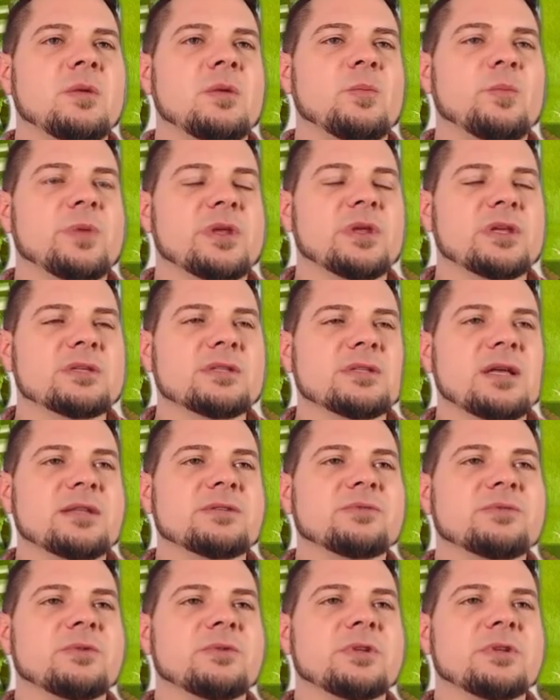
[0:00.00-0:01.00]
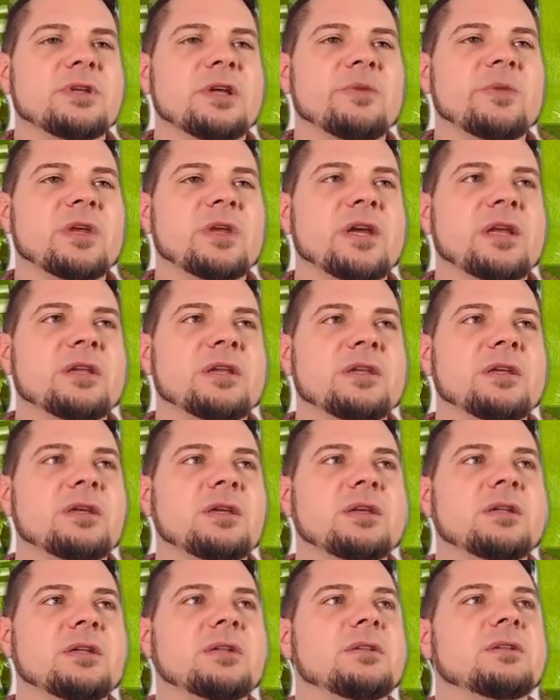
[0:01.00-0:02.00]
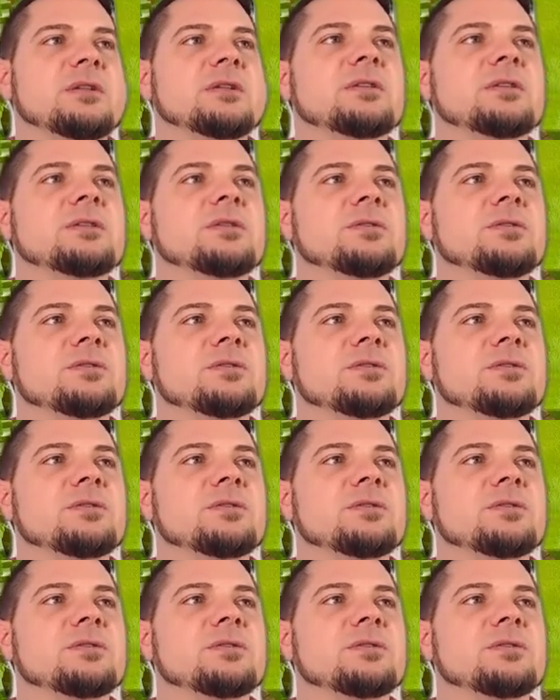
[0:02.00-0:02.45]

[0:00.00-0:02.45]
because that's really how many I need to